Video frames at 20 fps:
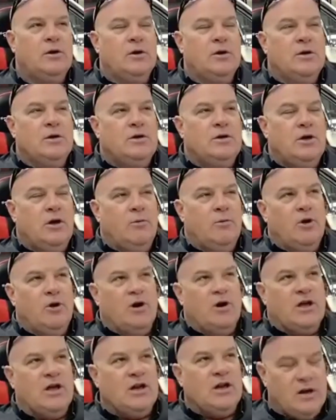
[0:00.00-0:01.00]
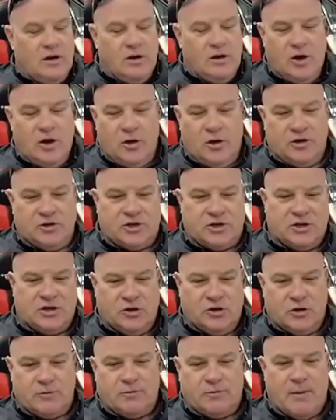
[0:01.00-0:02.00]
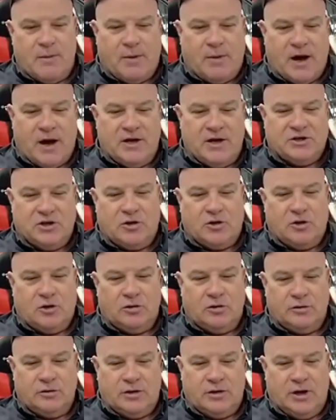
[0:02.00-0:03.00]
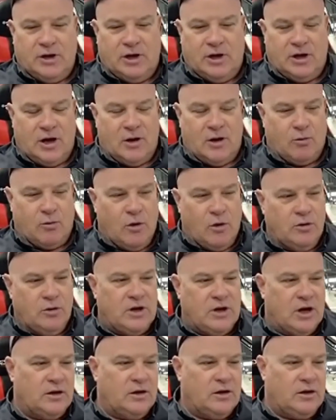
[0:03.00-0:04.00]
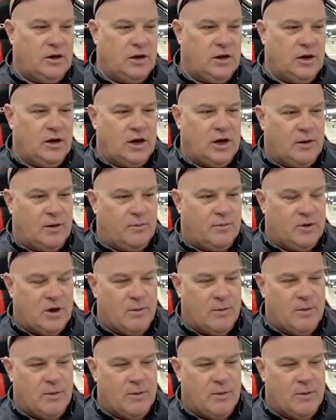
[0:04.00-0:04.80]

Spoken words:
and what he didn't know is I took my bicycle and I rode down to the end. I had a BMX